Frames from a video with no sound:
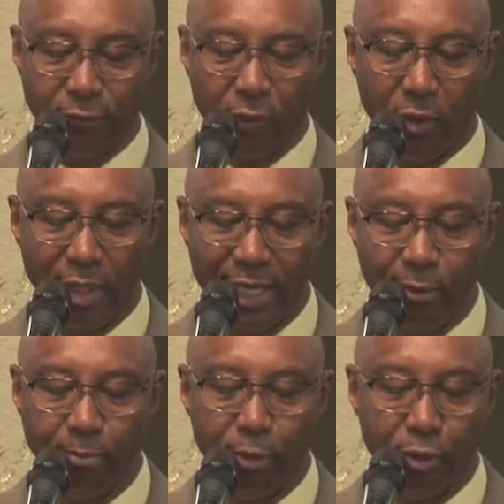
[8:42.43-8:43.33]
for
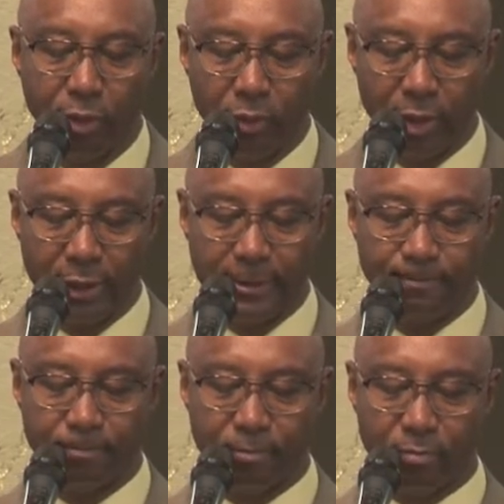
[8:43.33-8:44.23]
a murderer
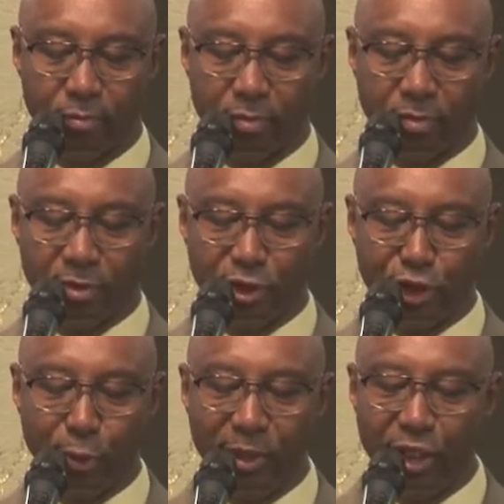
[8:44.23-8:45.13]

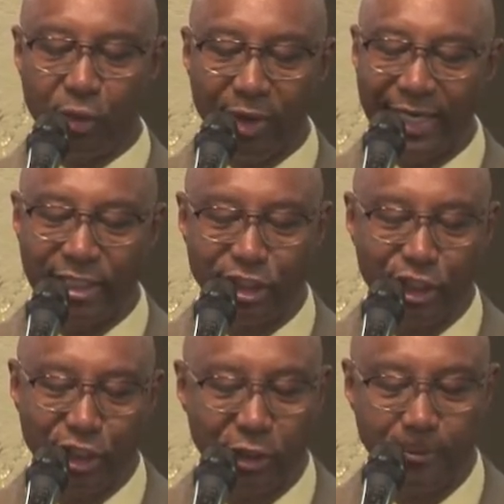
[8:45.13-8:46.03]
to be granted
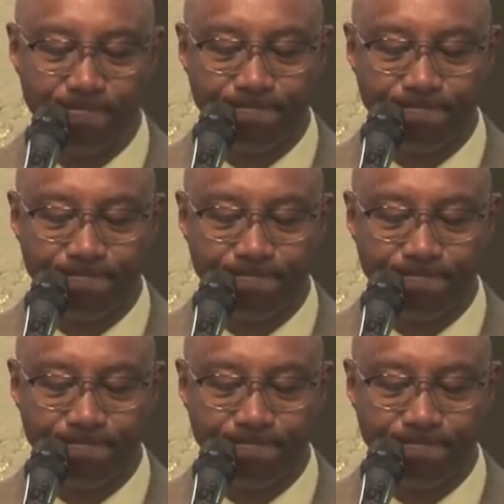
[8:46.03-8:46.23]
to you,